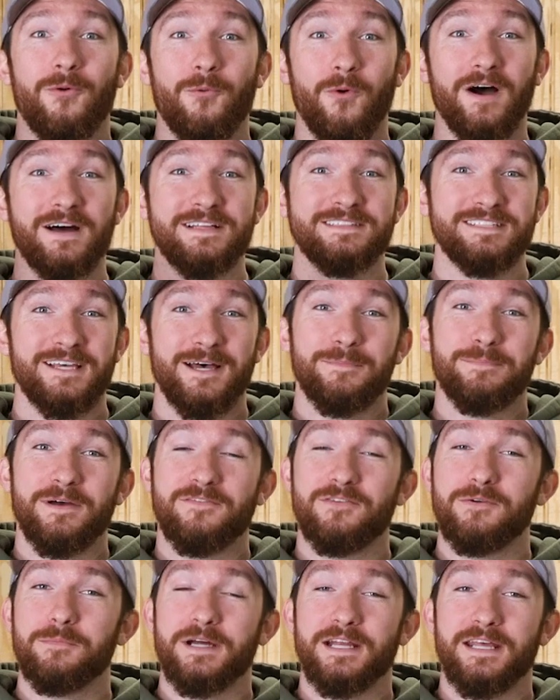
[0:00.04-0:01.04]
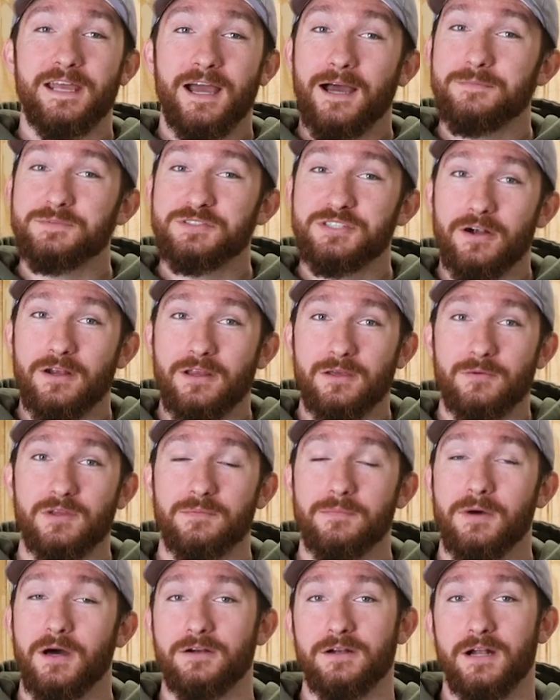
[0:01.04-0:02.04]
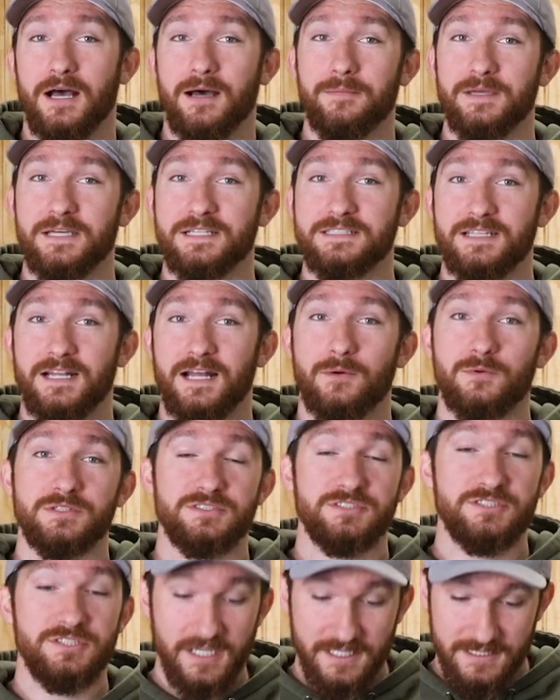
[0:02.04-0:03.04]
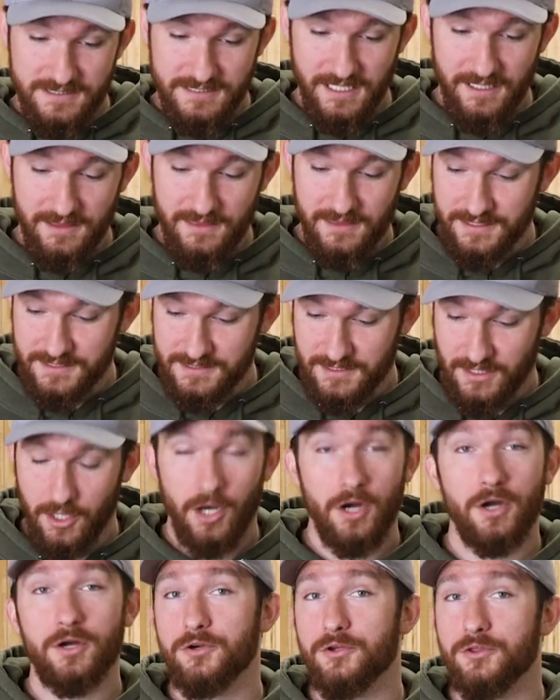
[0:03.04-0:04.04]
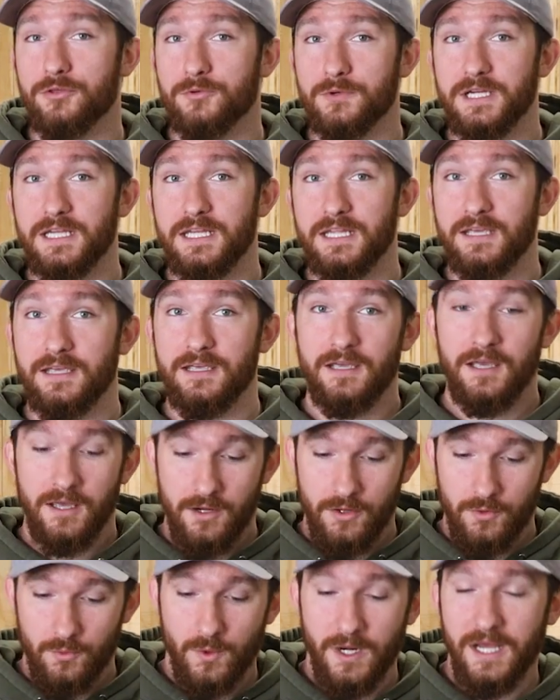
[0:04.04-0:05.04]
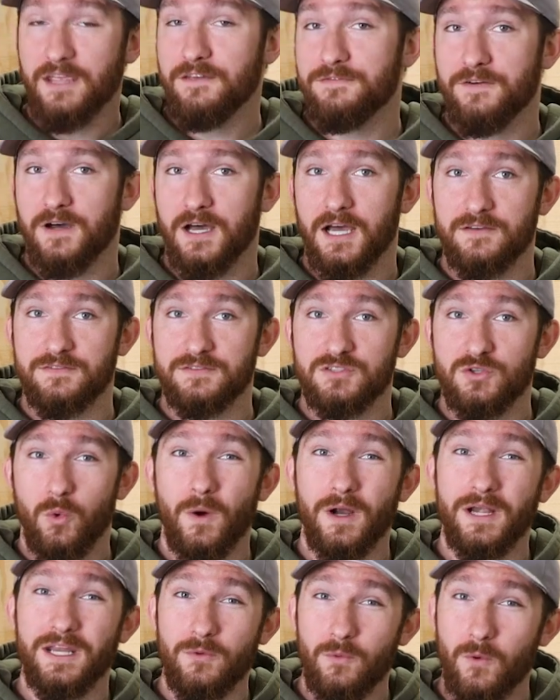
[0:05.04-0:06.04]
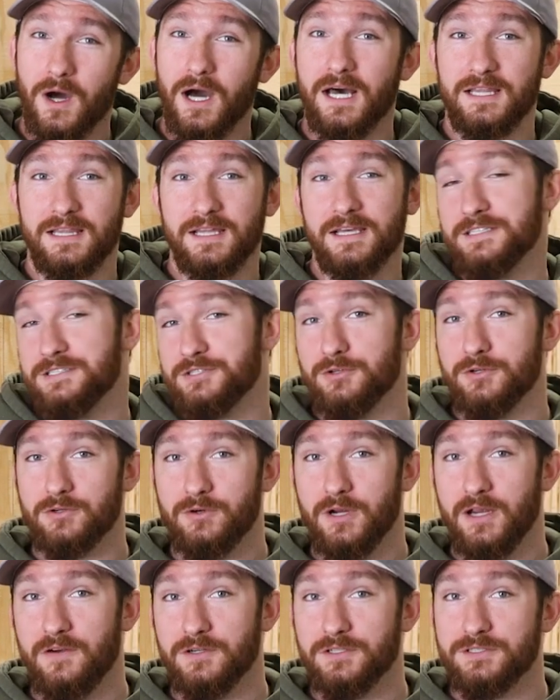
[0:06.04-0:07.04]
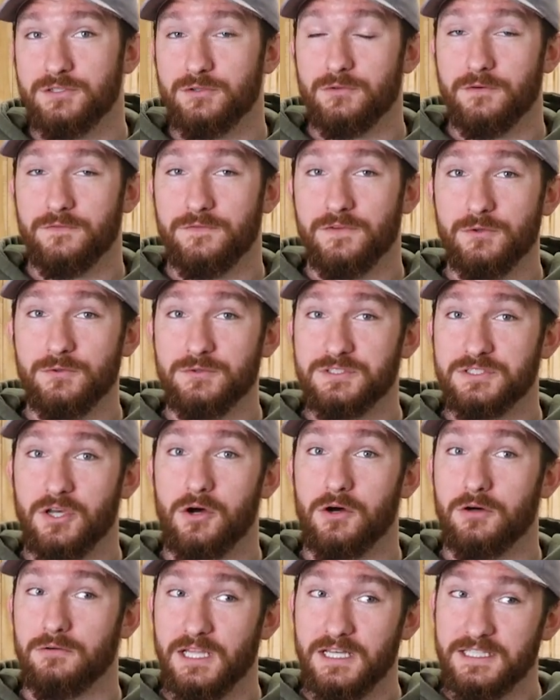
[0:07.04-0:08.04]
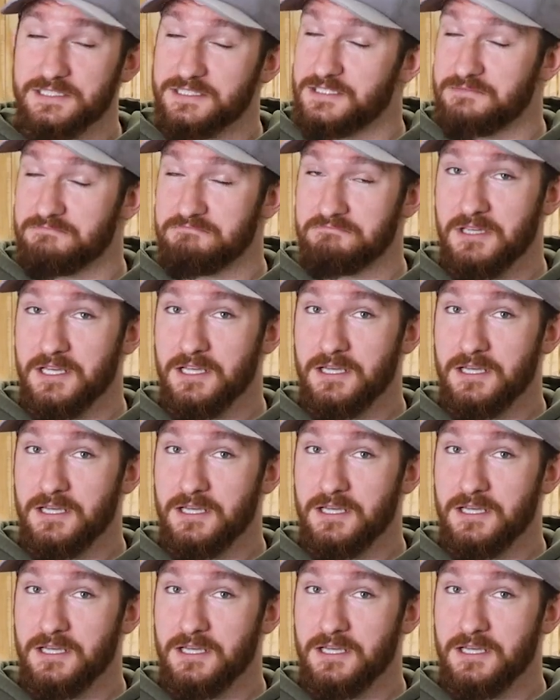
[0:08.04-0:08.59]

What's up everybody? I'm Charlie with Modern Hobbyist and I was just sent this longer 3D Ray 5 20 watt laser engraver to review, so let's